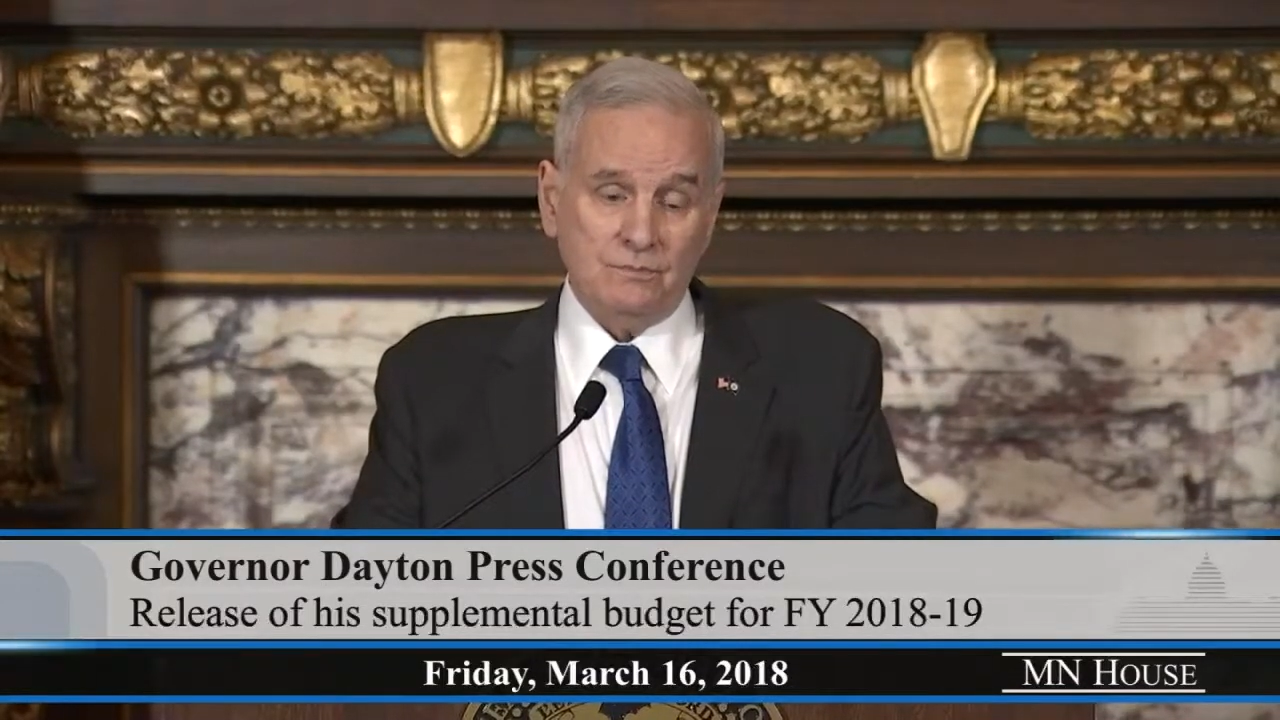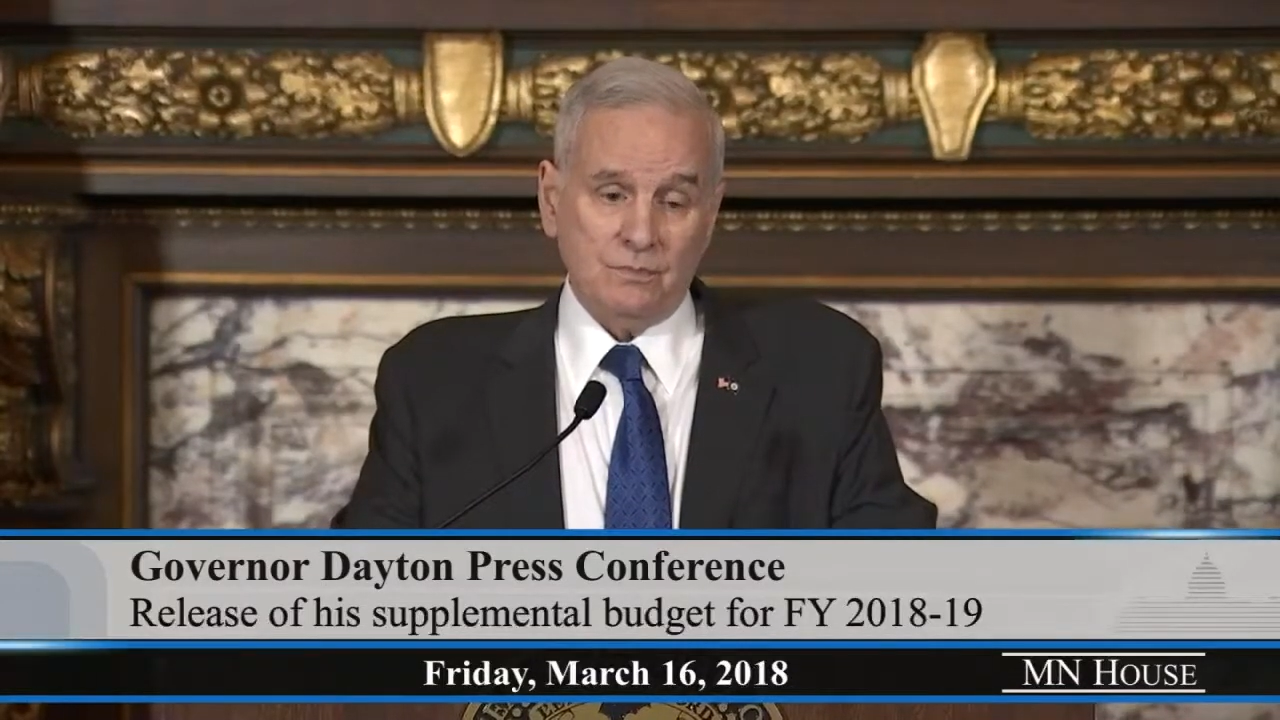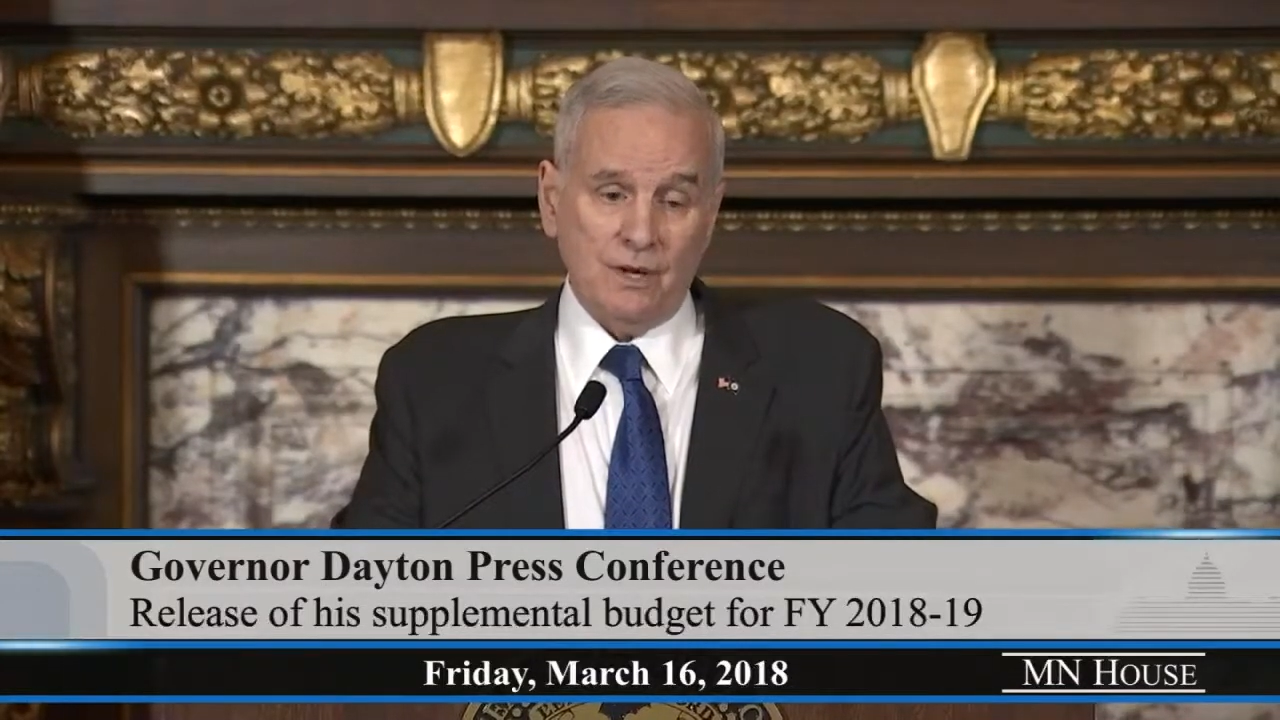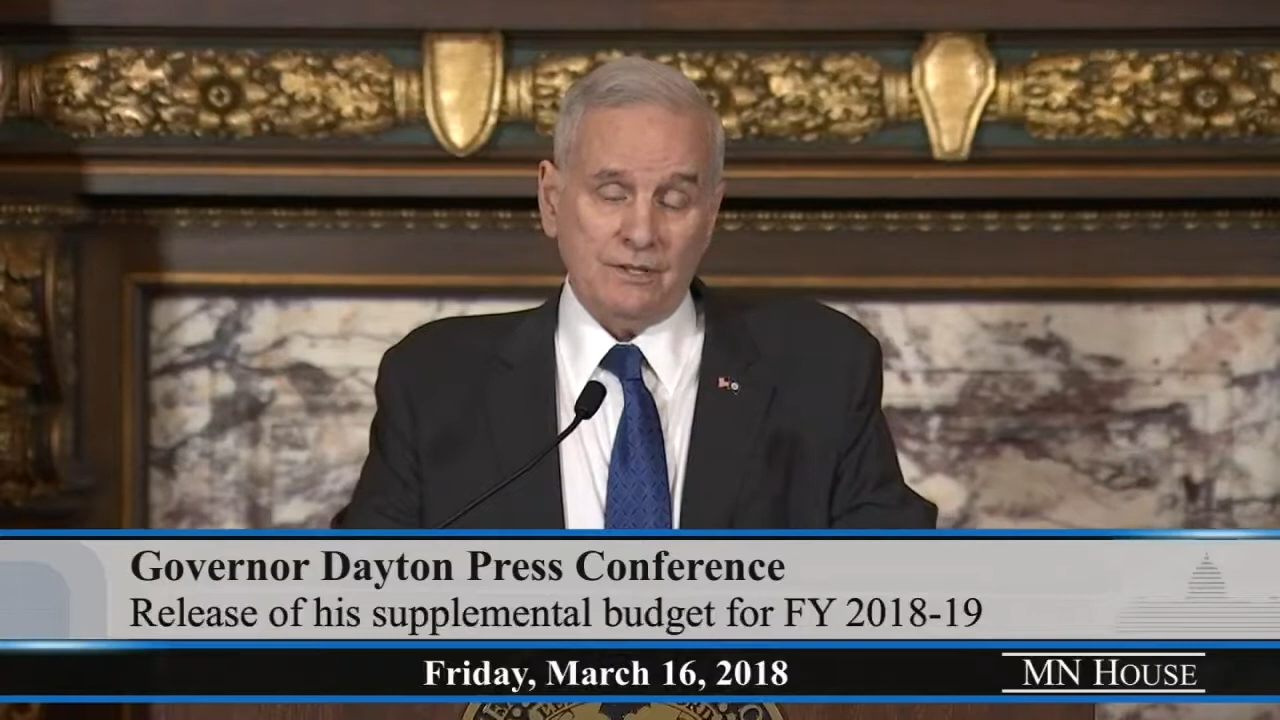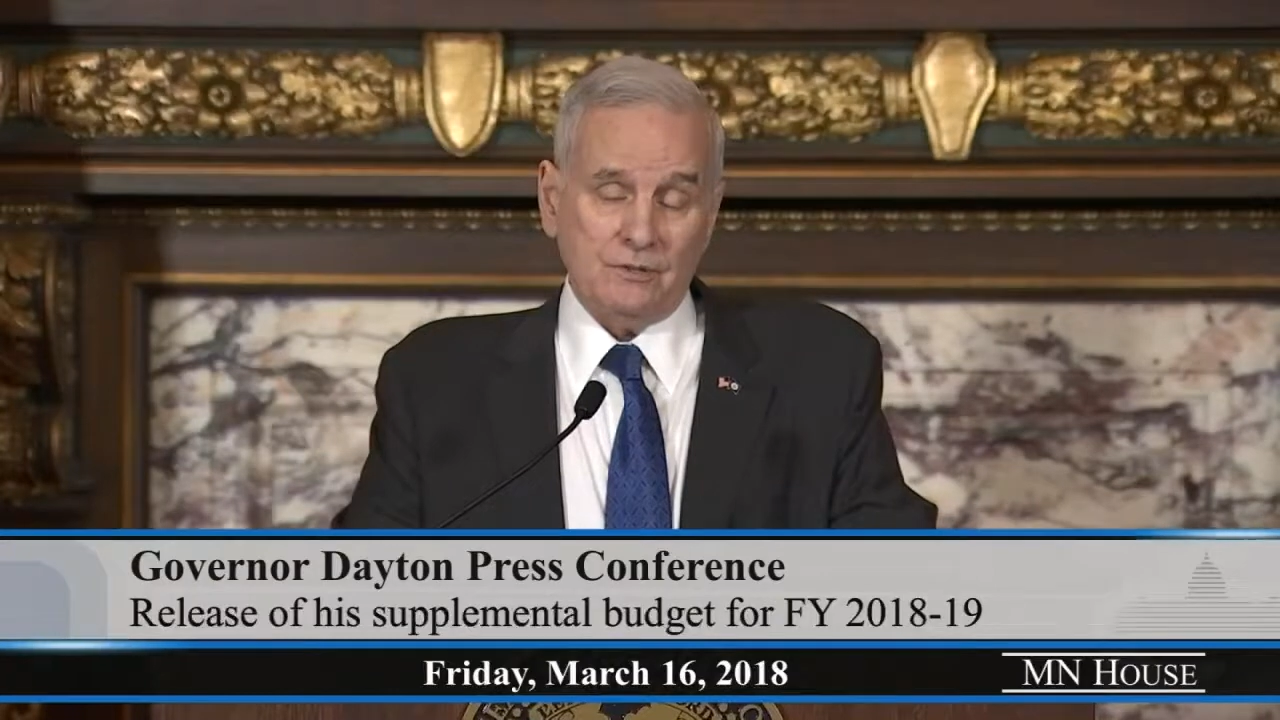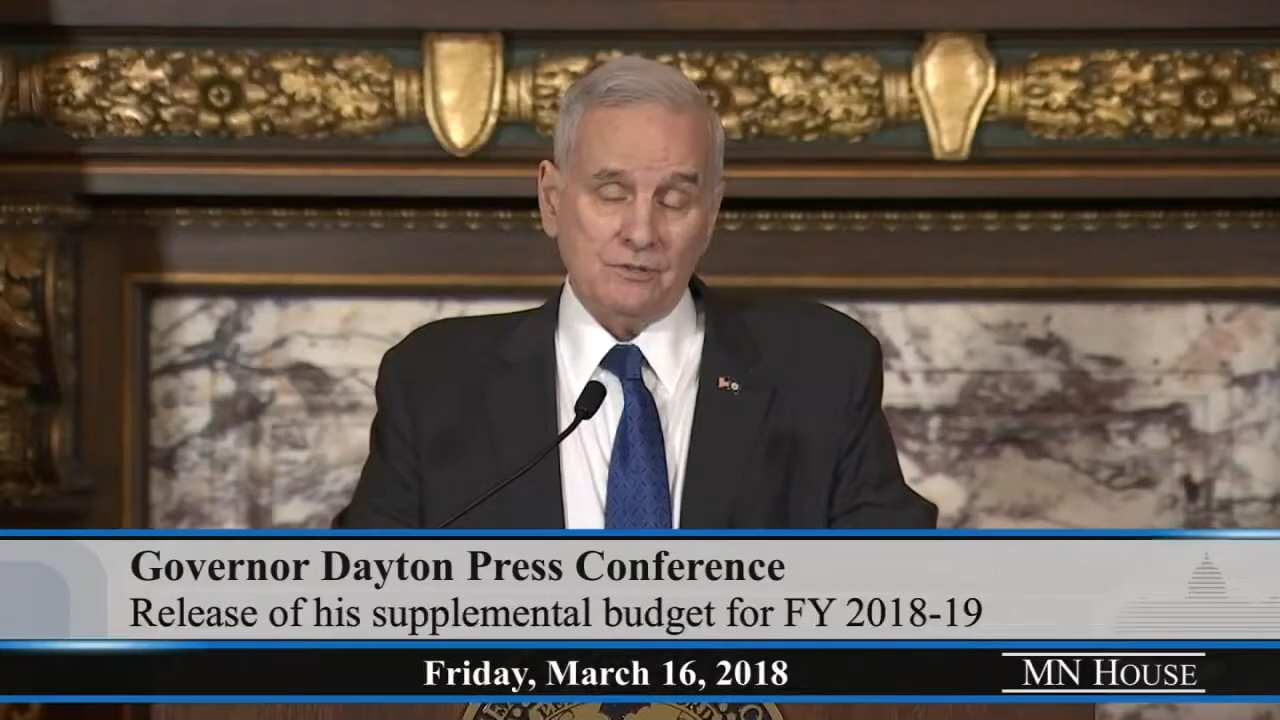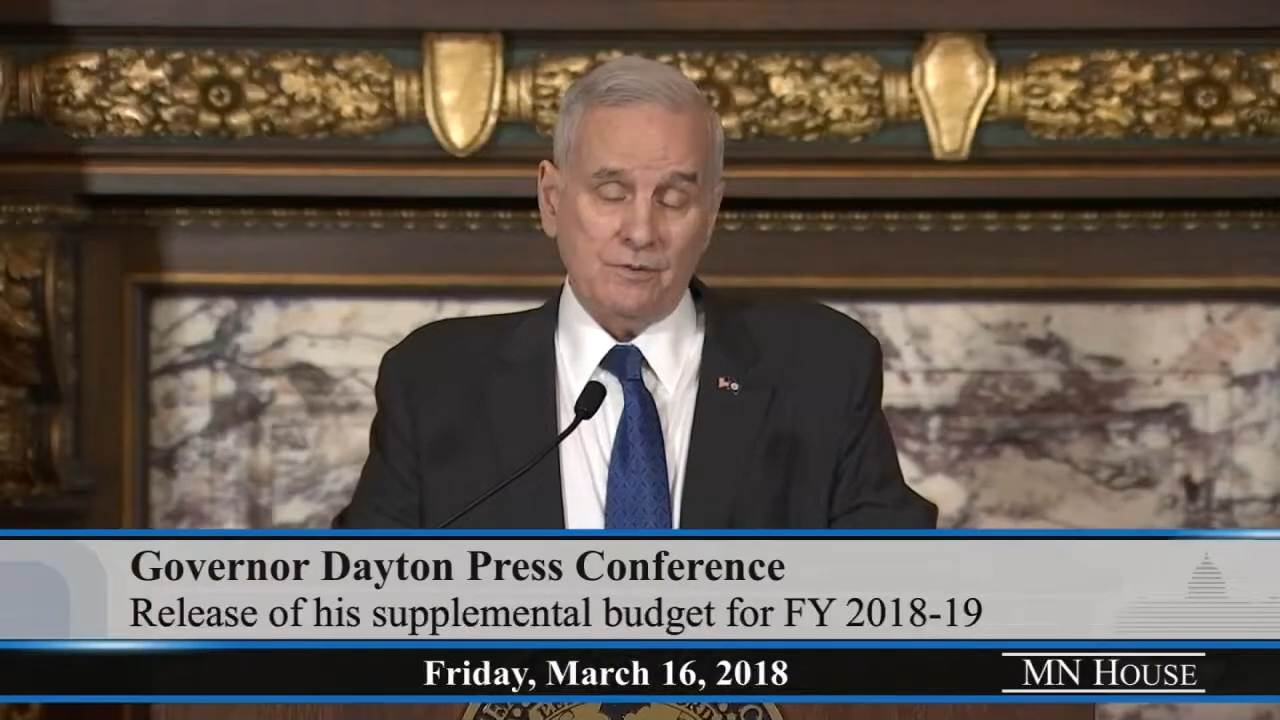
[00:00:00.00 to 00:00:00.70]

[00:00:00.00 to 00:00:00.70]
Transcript: break that was